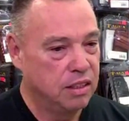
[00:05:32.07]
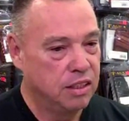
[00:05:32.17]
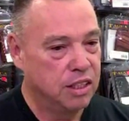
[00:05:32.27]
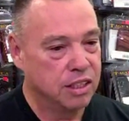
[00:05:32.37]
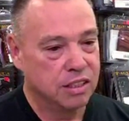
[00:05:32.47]

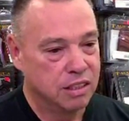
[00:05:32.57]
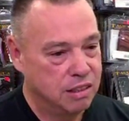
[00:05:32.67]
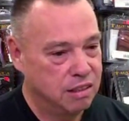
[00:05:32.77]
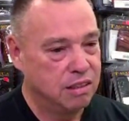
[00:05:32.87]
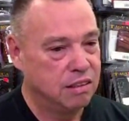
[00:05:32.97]
just
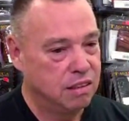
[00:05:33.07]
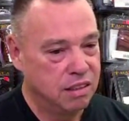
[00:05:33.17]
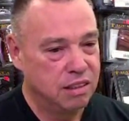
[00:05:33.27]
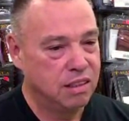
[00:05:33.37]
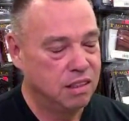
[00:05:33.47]

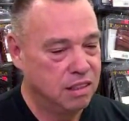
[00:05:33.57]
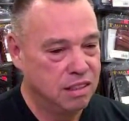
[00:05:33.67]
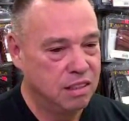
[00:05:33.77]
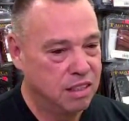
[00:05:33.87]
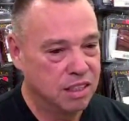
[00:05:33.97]

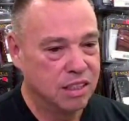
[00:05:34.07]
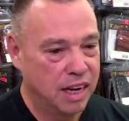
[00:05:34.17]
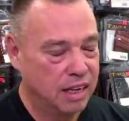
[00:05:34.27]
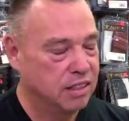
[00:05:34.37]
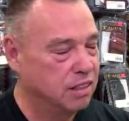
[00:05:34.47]
just
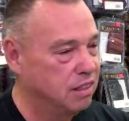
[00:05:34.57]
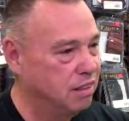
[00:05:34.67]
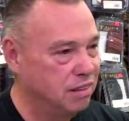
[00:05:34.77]
acts